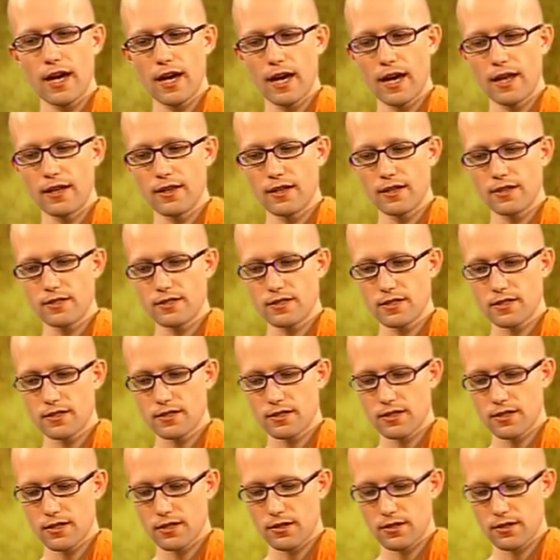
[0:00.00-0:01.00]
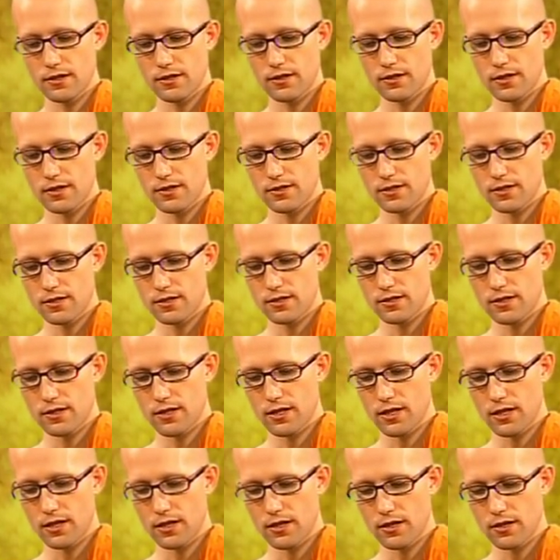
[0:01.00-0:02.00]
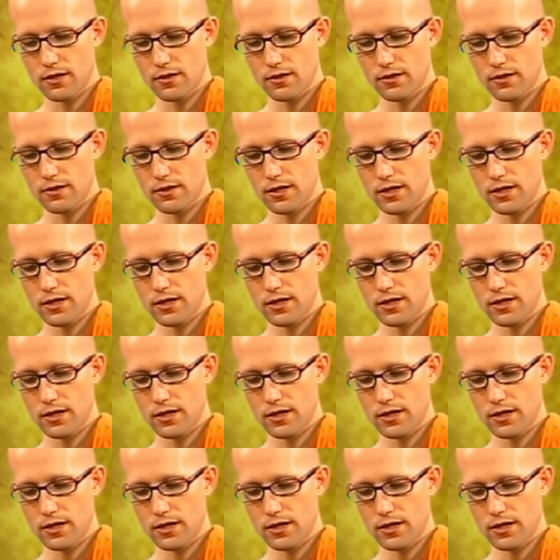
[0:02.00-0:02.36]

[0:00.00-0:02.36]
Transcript: And this is the, this is the,